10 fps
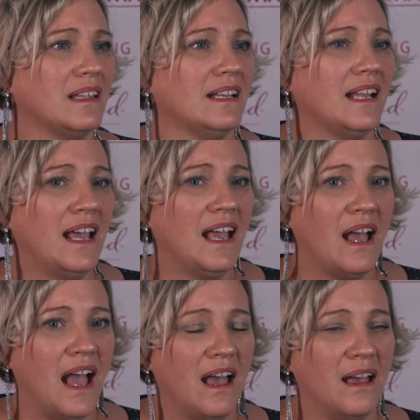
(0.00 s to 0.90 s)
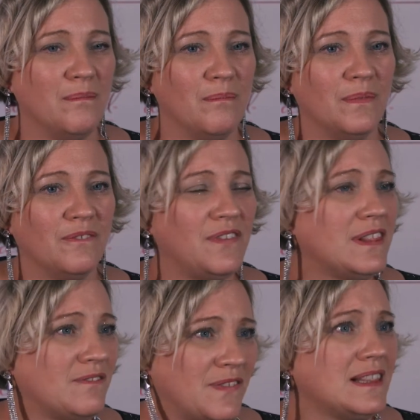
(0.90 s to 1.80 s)
and
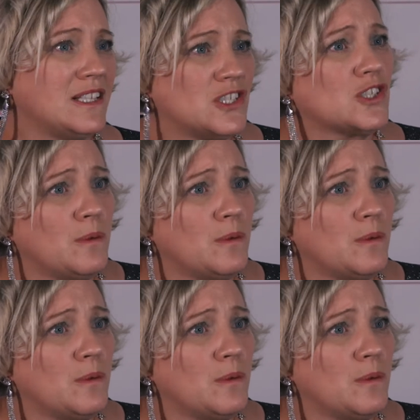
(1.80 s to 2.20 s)
for just